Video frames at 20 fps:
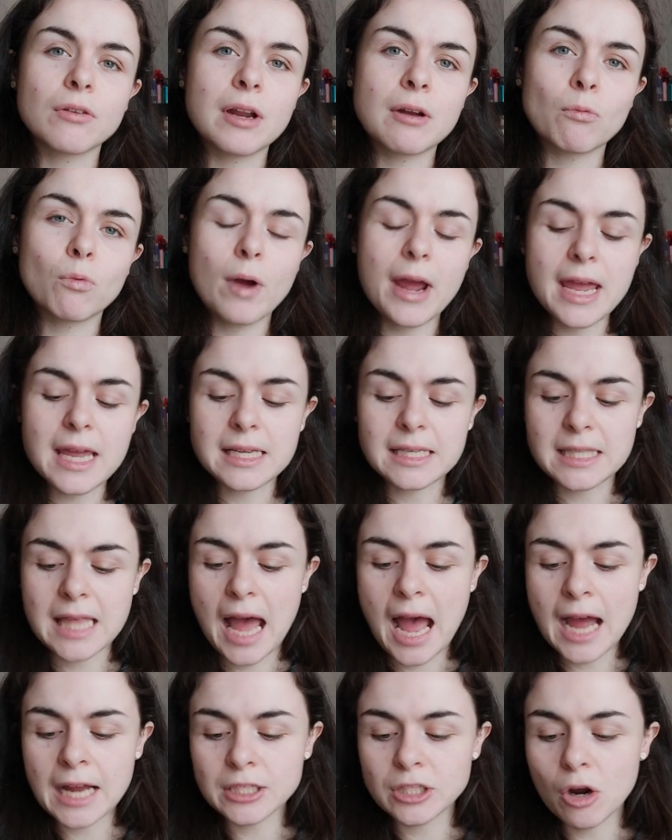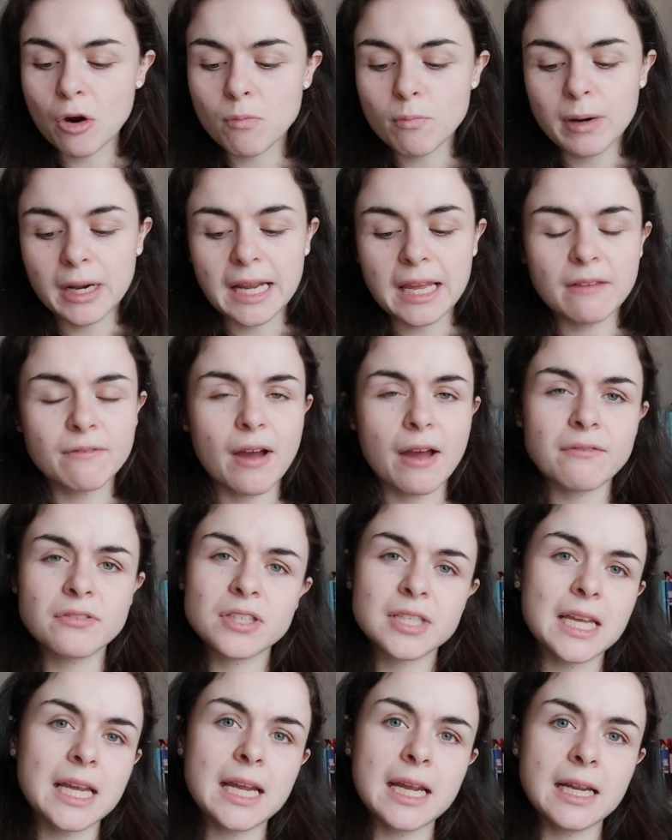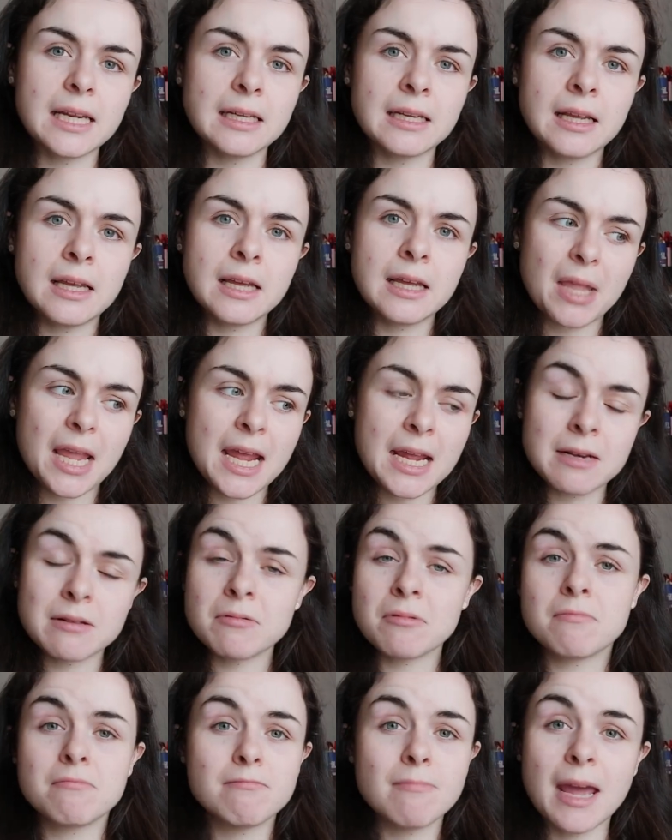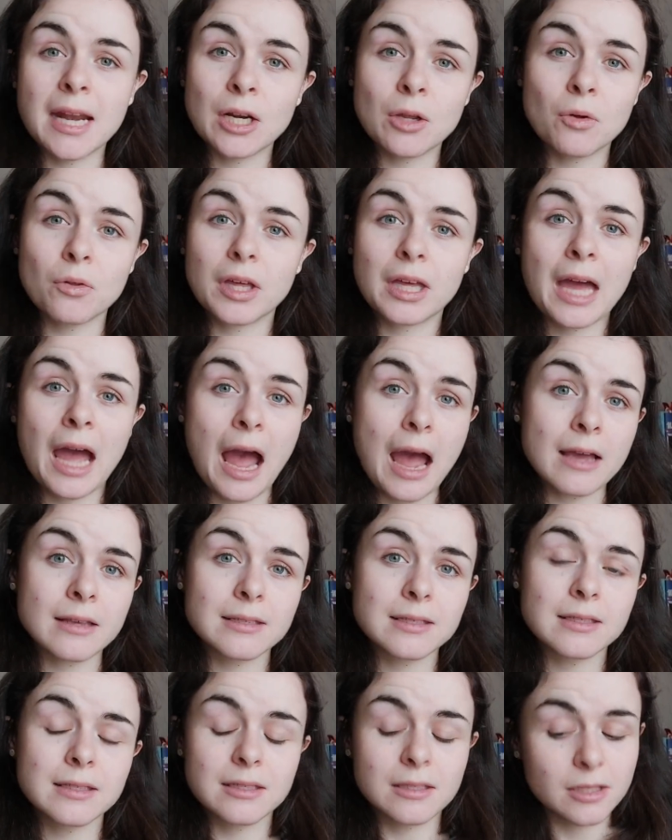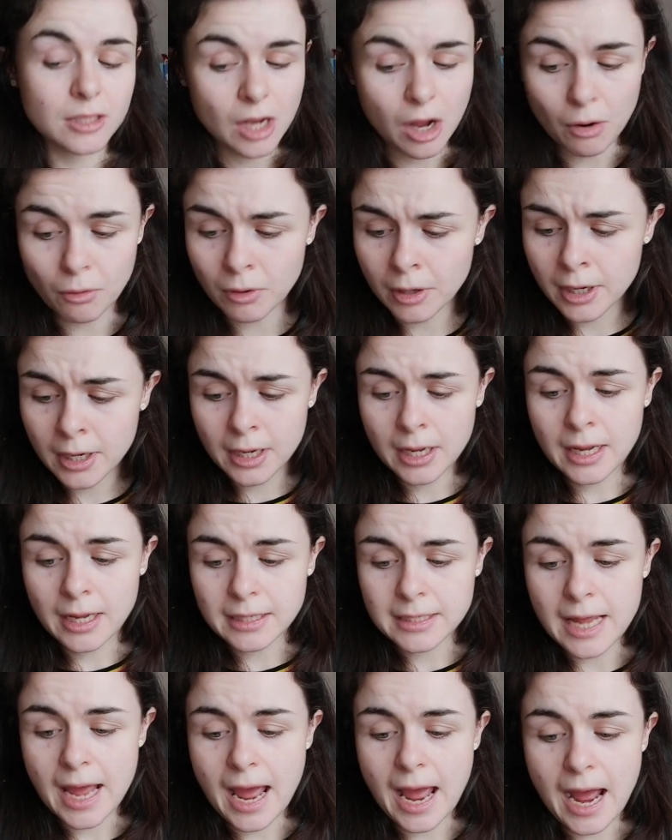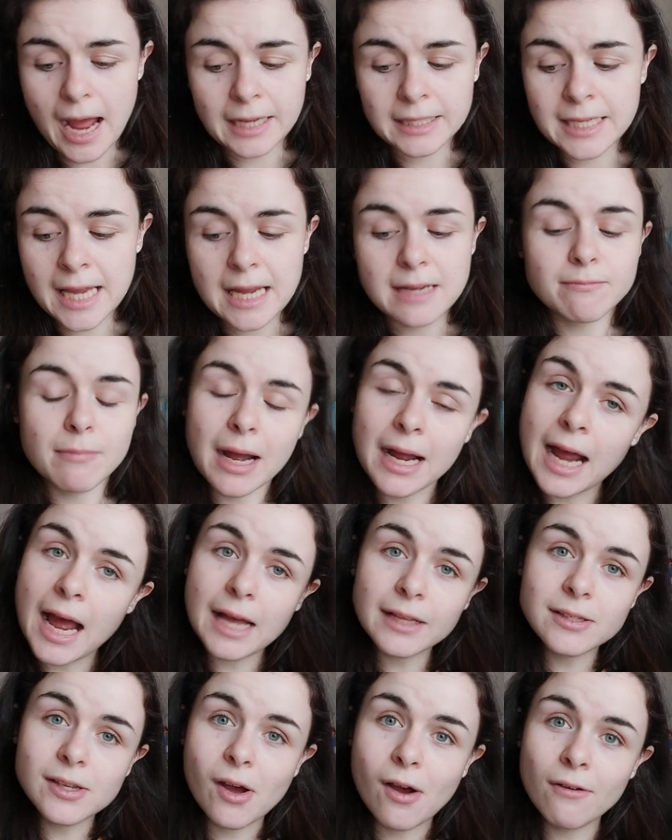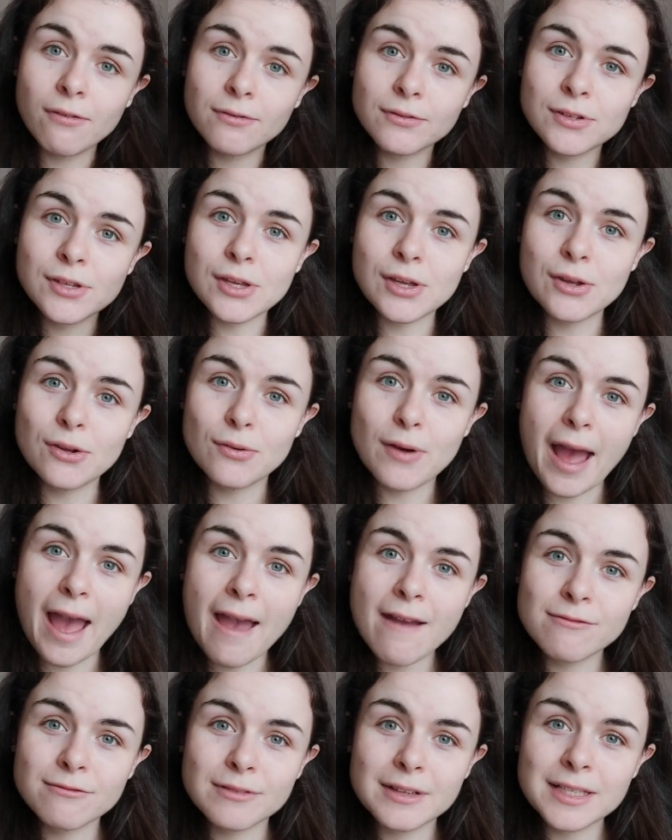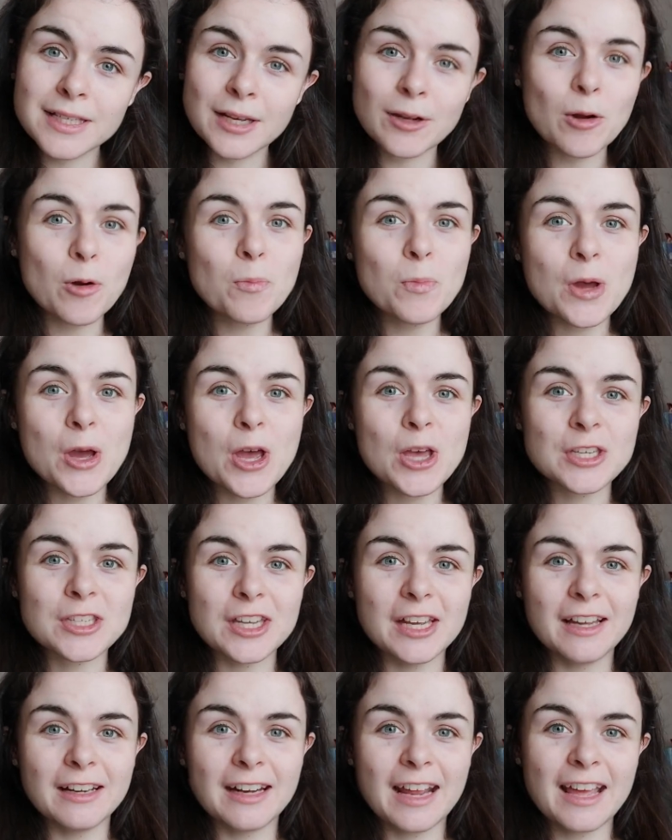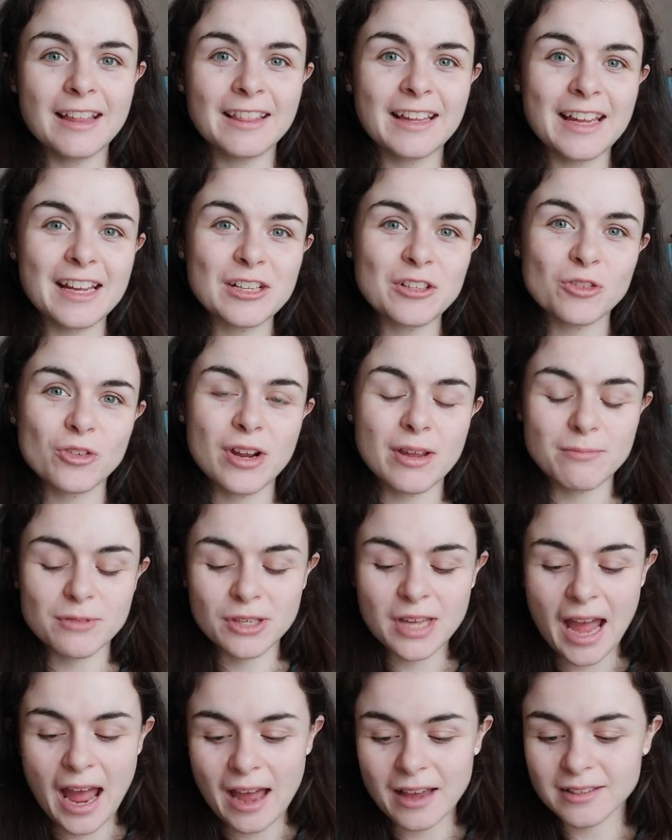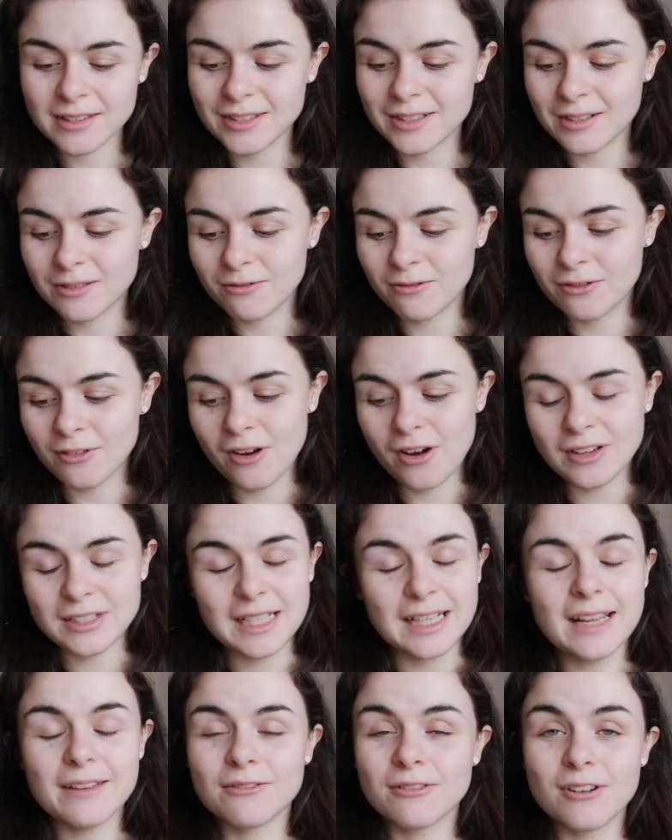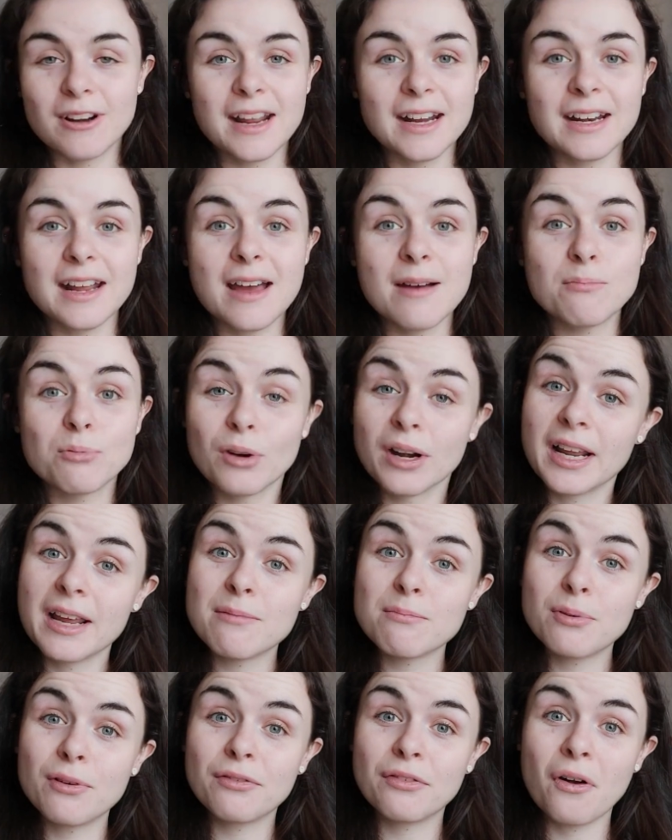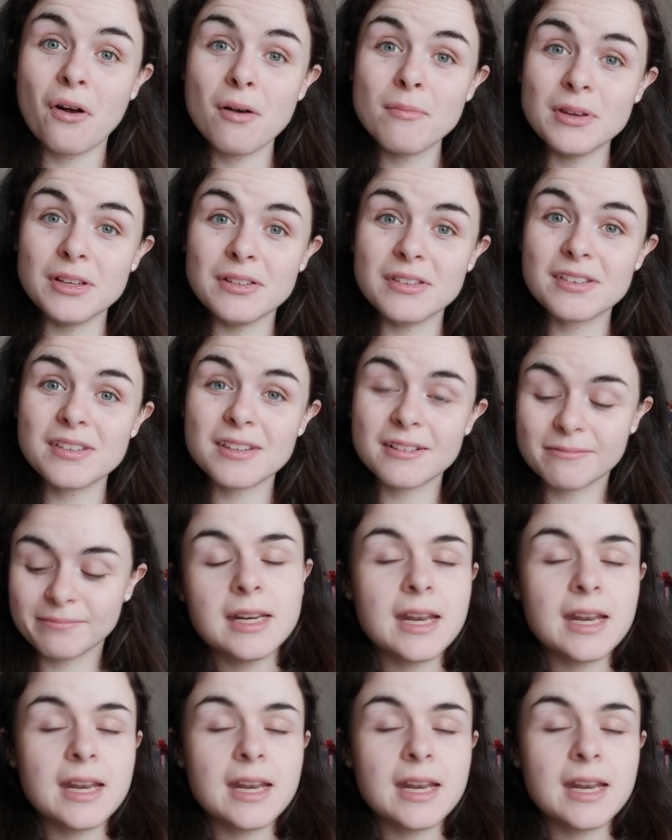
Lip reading: in ways that I don't believe I've seen in many other casts. So yeah, I take my hat off to every single person in the In Dreams cast for delivering a brilliant performance.